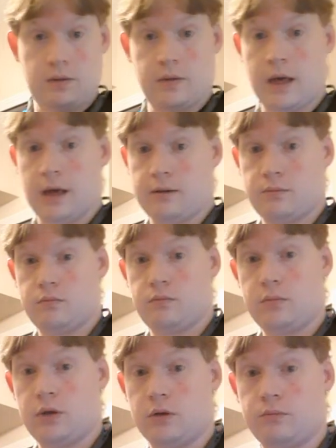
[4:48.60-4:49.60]
that,
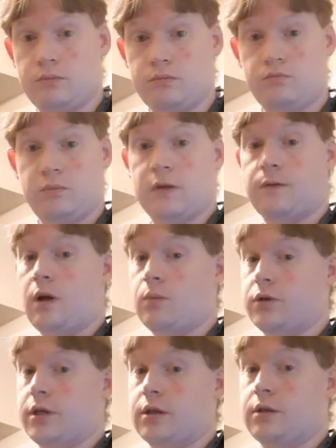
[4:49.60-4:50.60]
it's fall
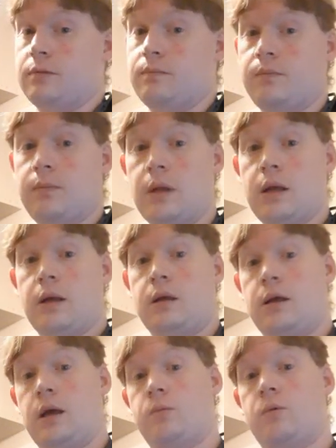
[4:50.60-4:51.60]
protected,
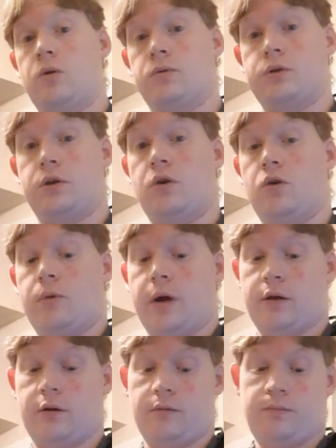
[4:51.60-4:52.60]
it won't go away
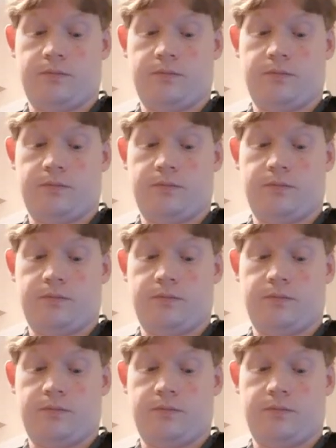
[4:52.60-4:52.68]
on you.